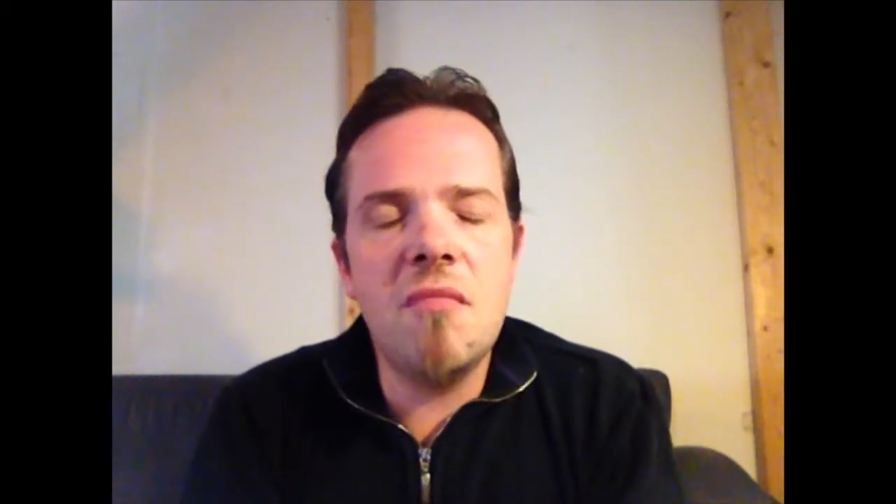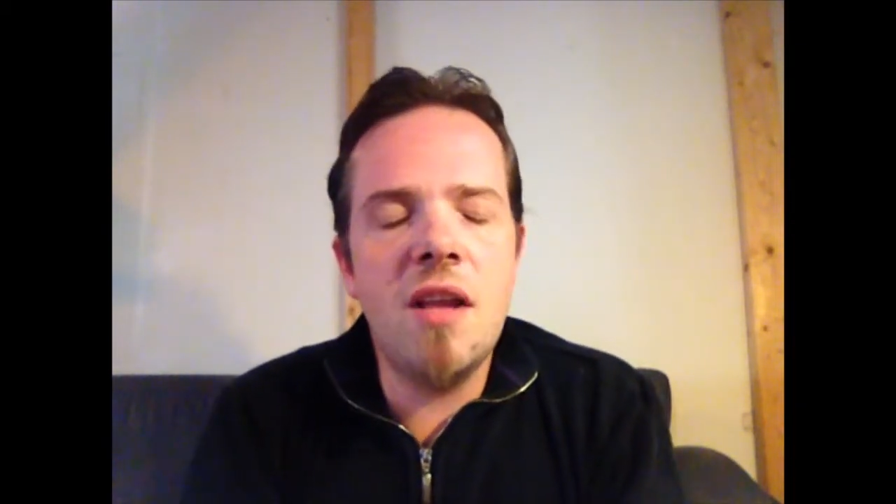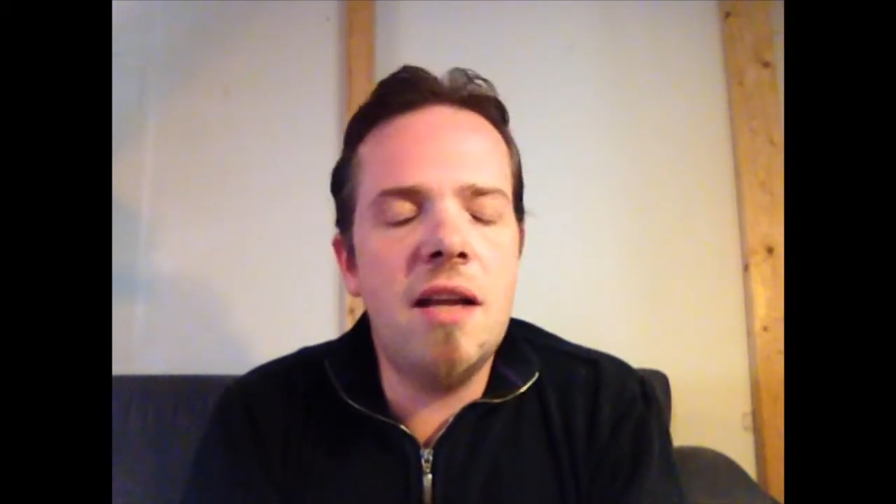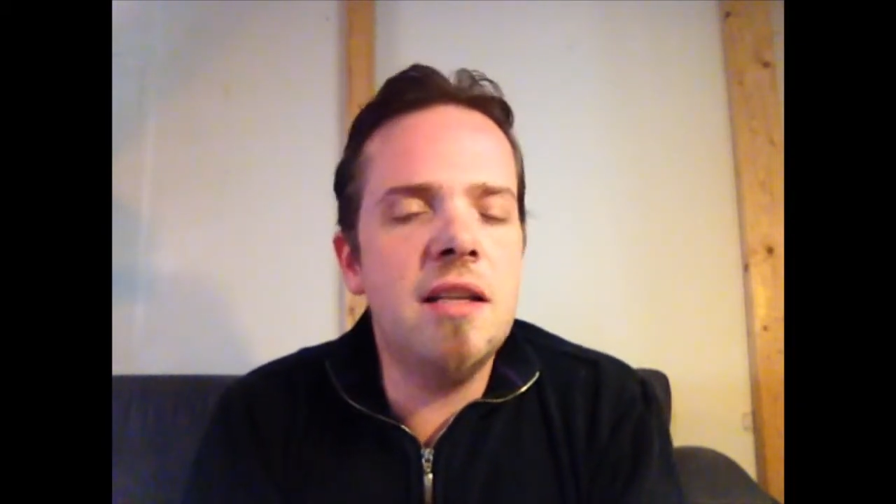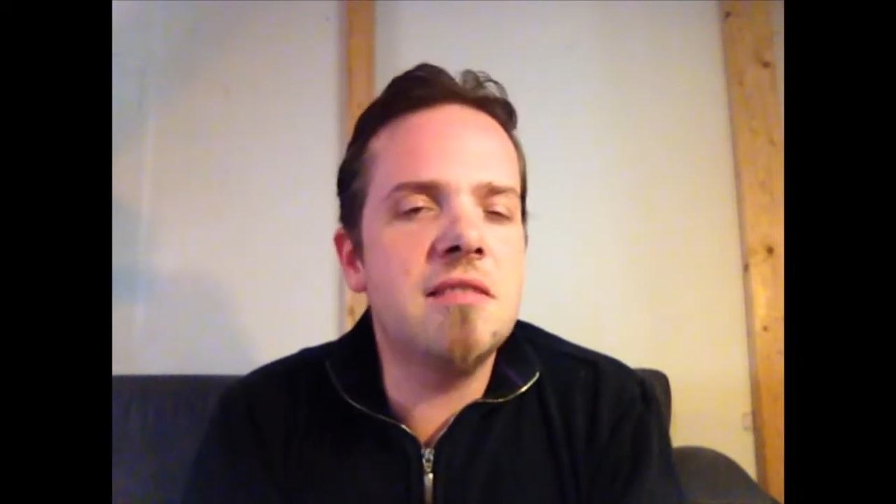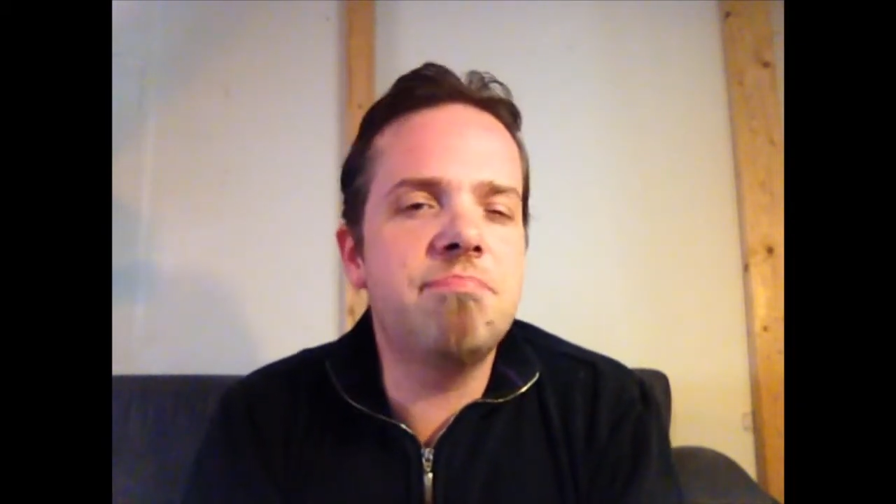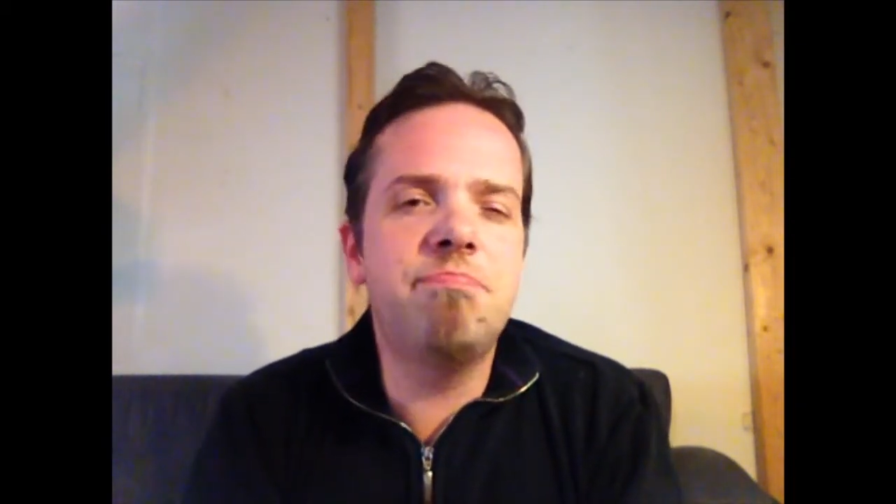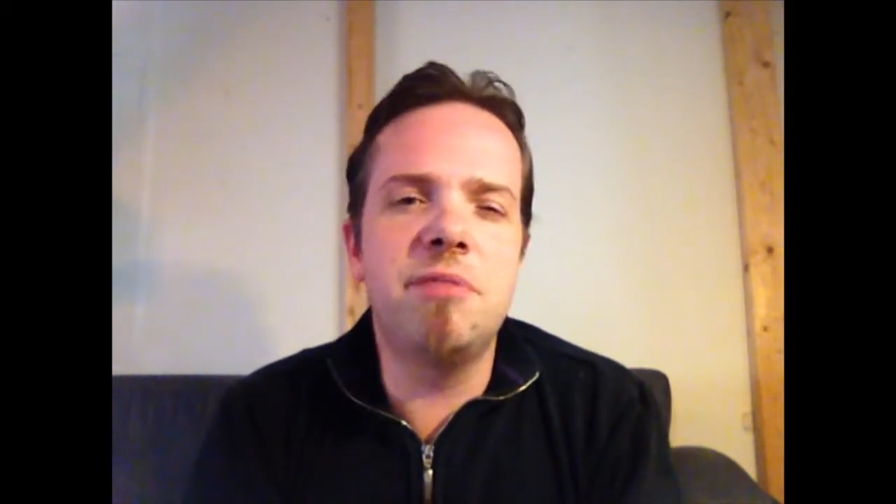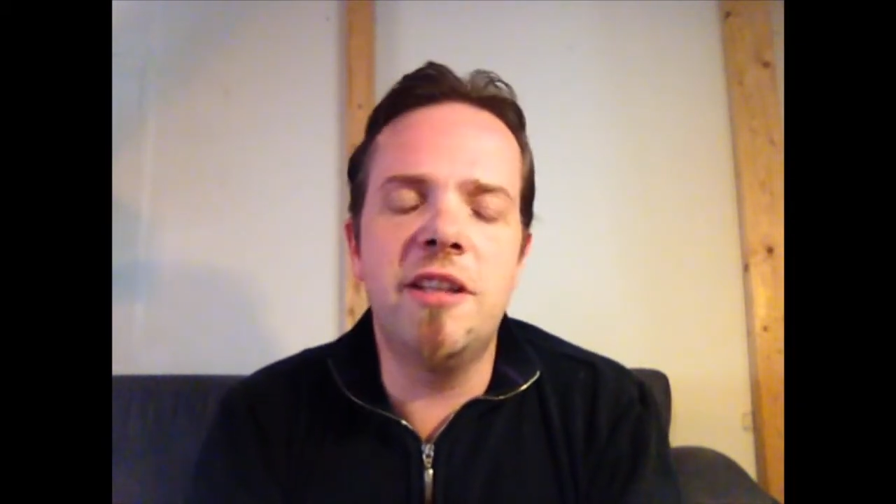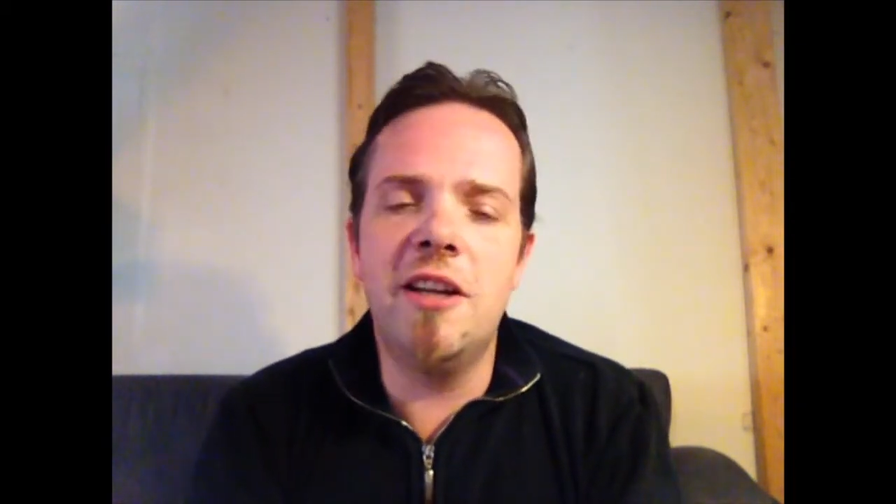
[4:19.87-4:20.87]
And it's
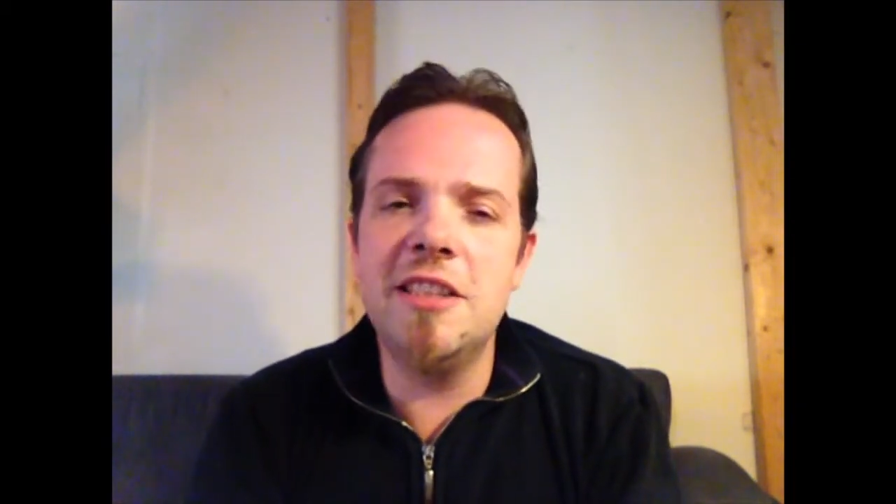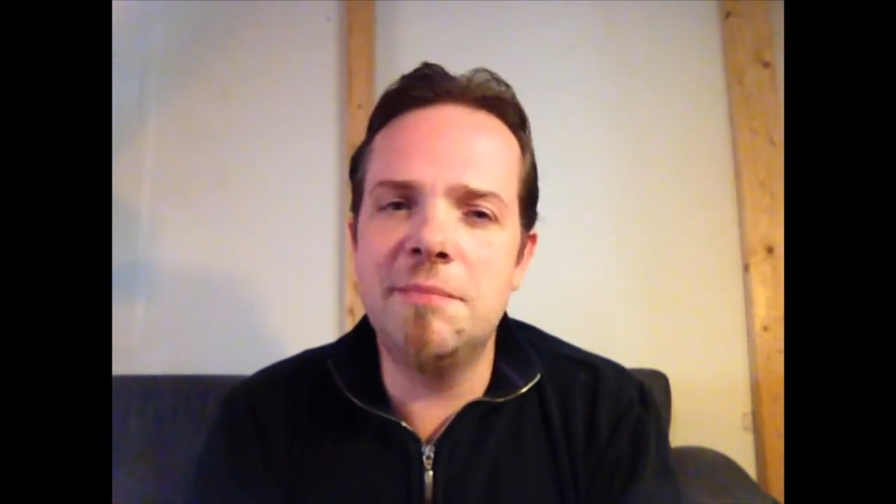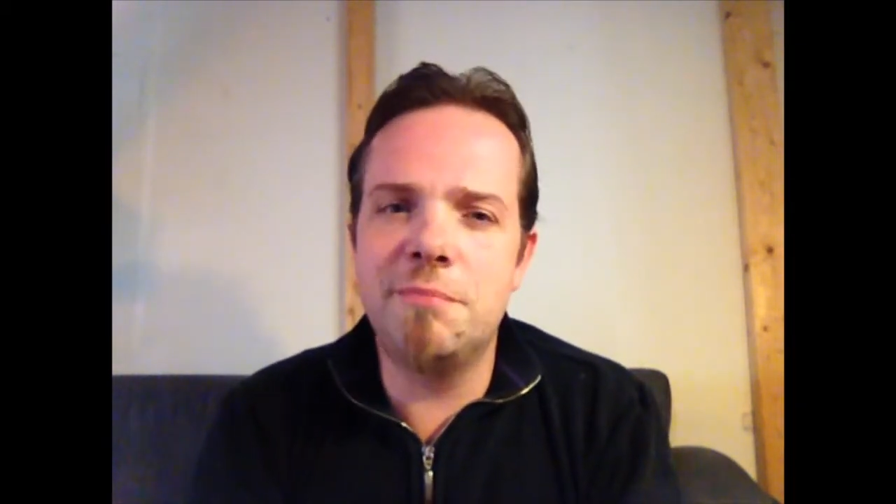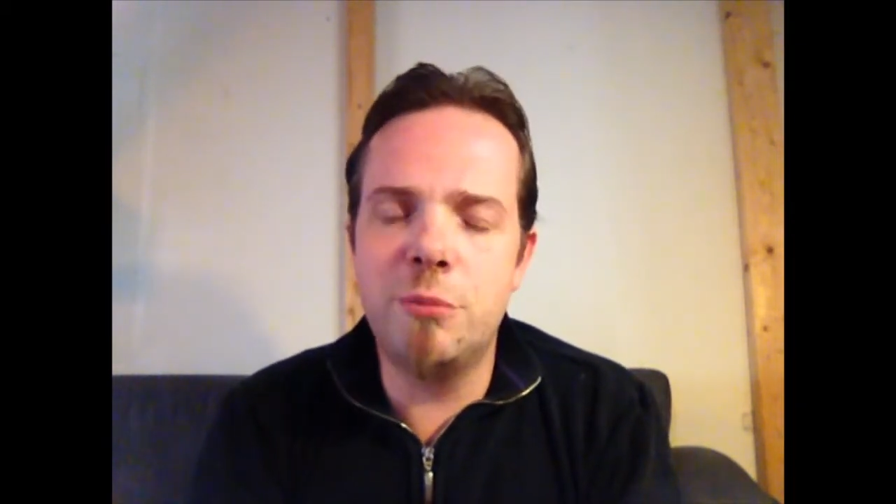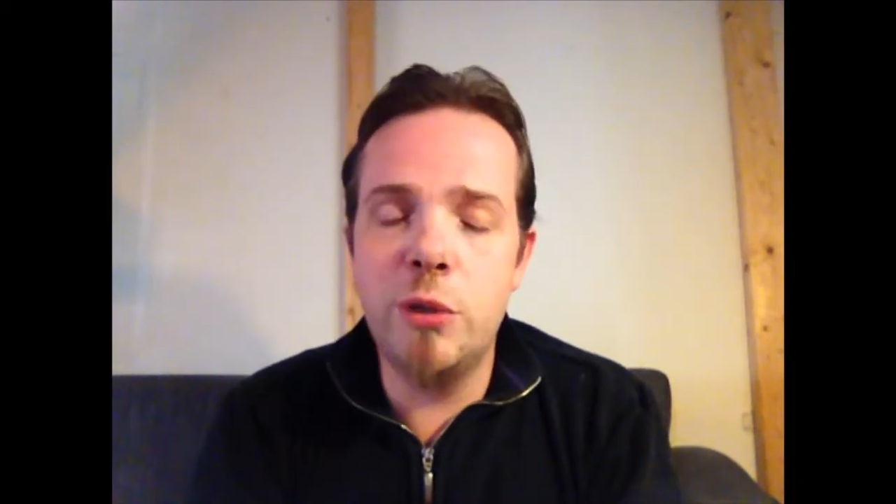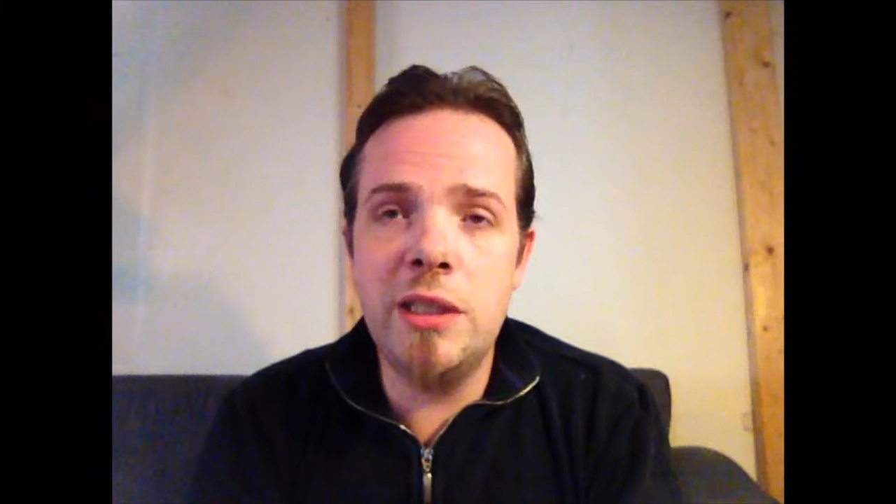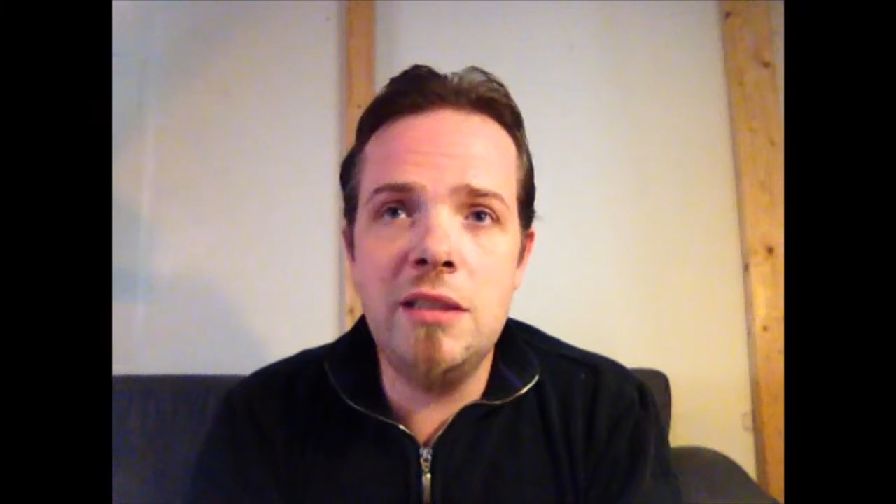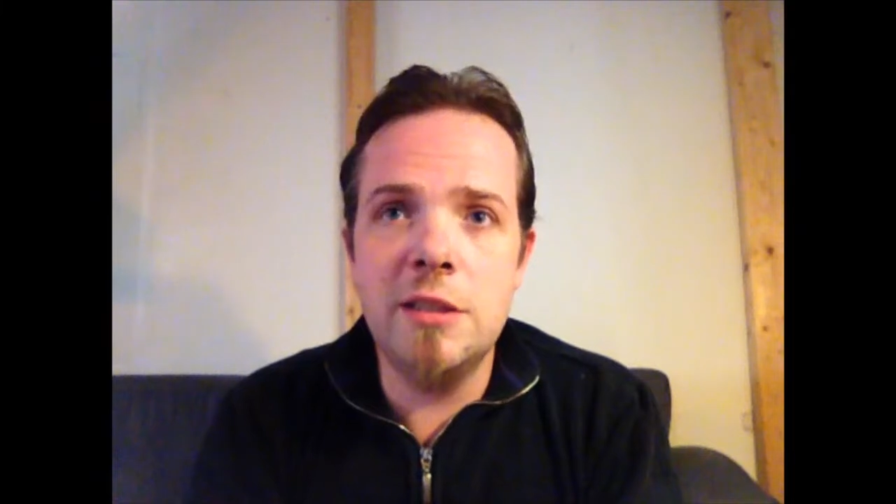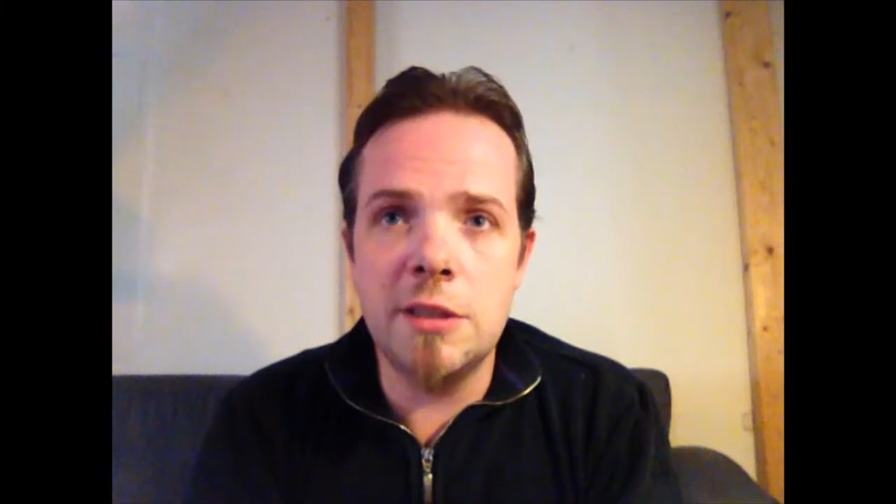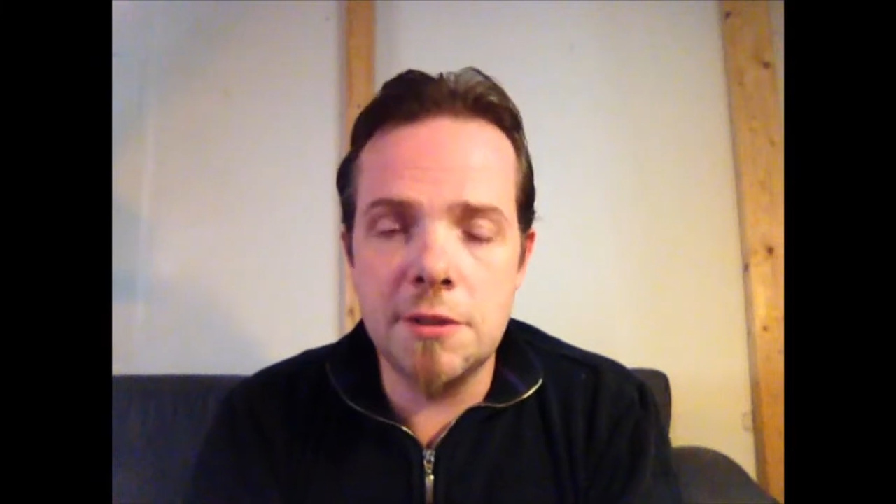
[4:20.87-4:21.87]
bloody
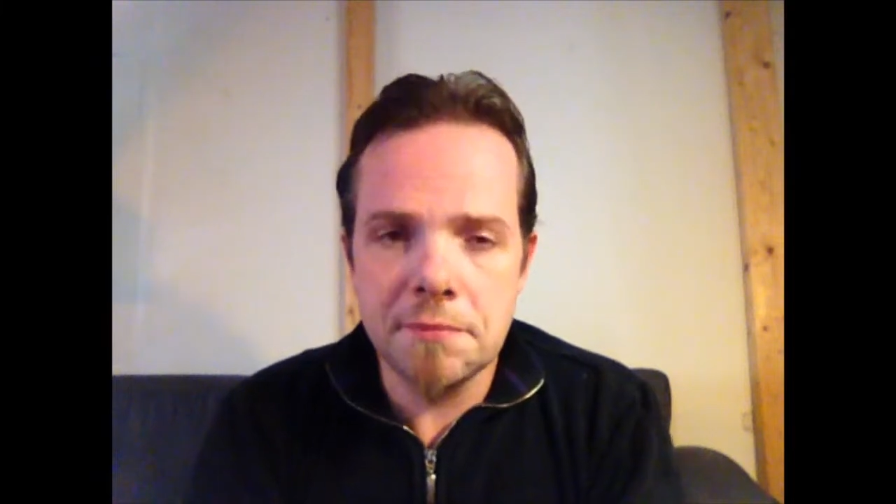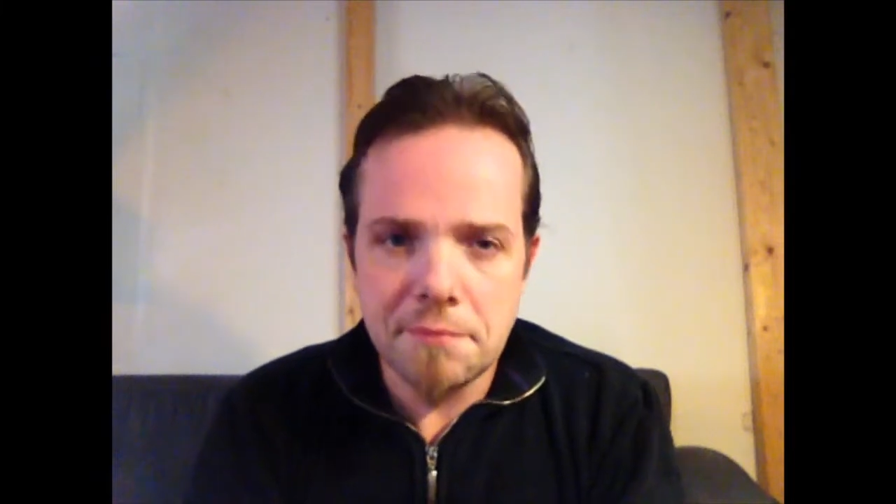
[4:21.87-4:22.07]
brilliant.